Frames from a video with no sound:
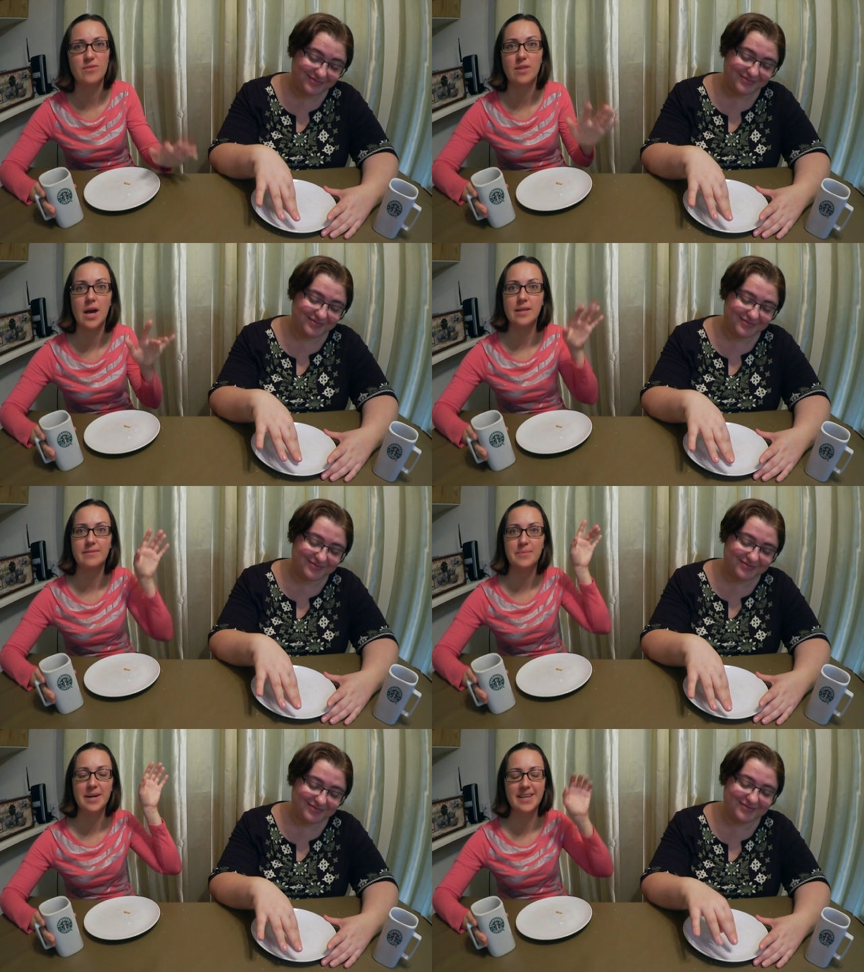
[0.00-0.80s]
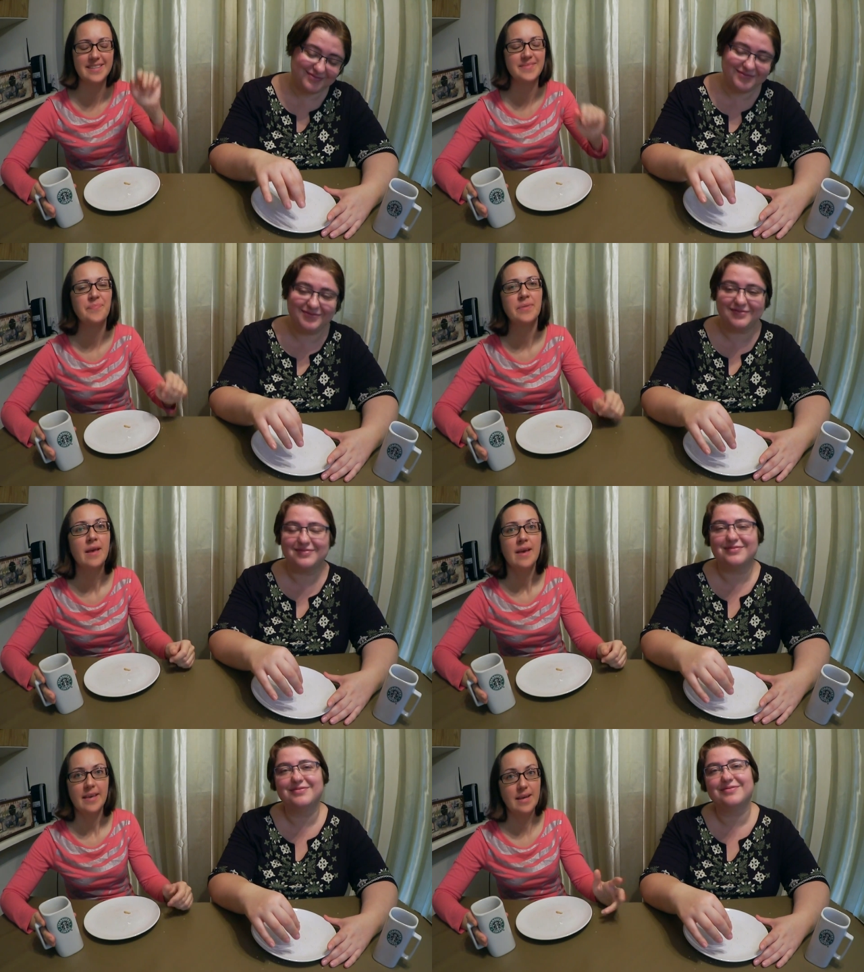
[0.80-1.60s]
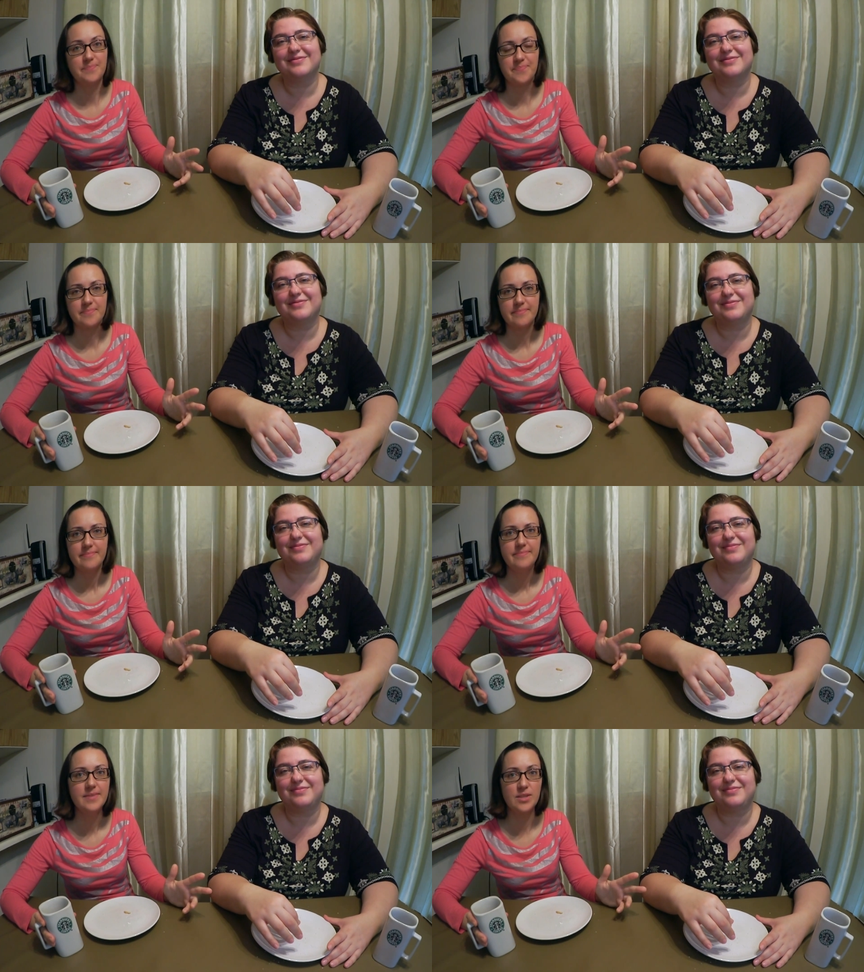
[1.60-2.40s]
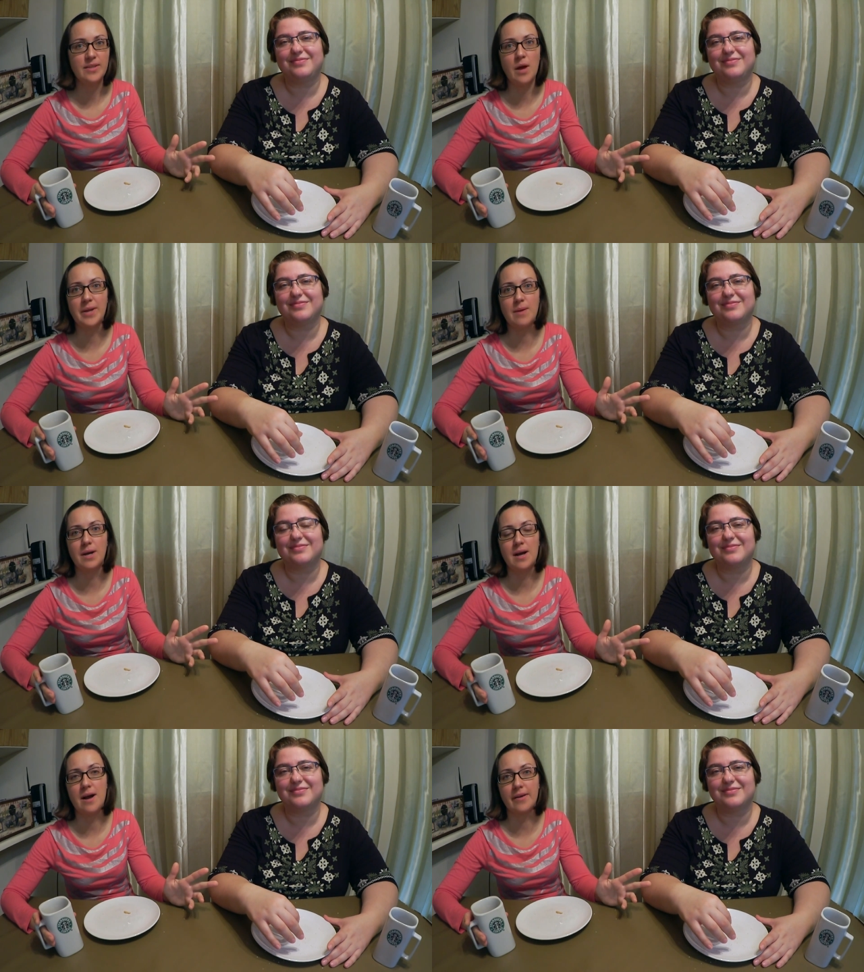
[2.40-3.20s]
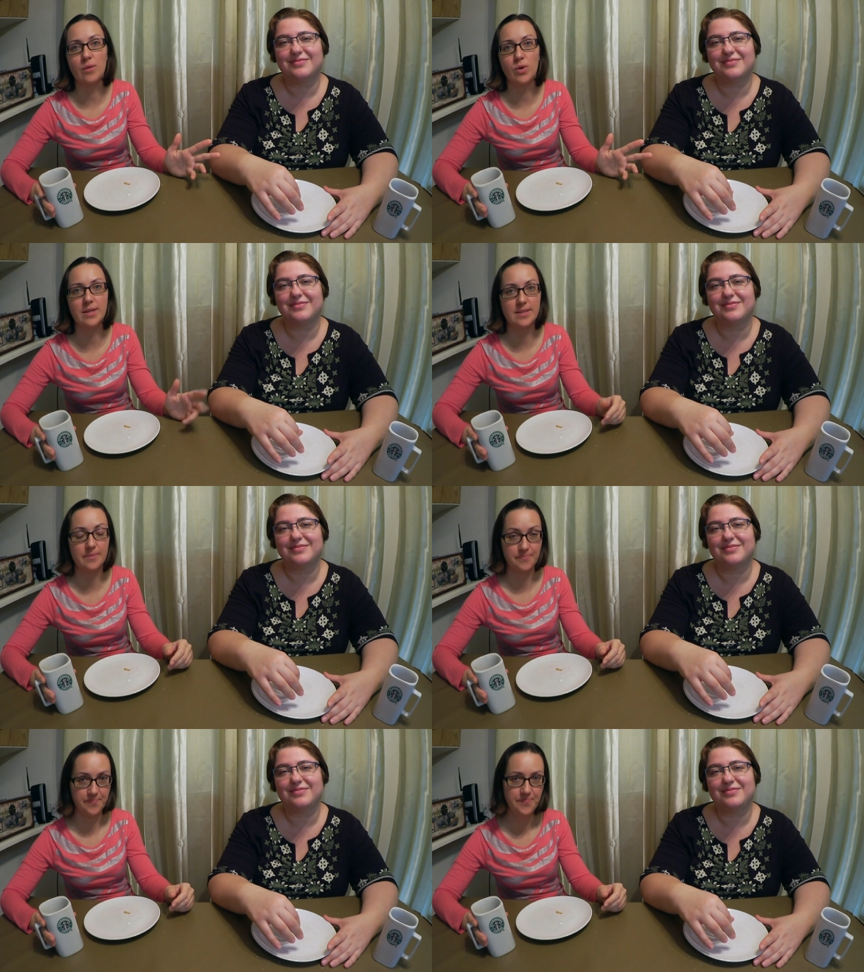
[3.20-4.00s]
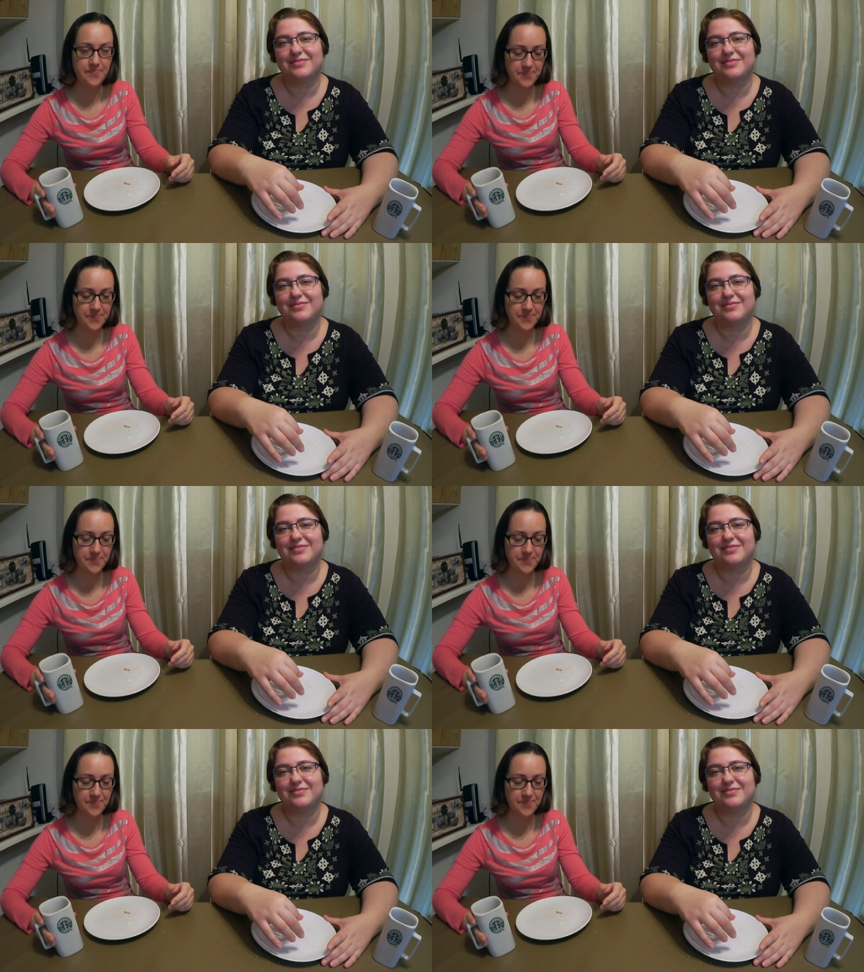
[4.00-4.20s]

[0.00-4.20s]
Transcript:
Speaker 1: Flight of the mind. Yeah. So now when Ariel wanted some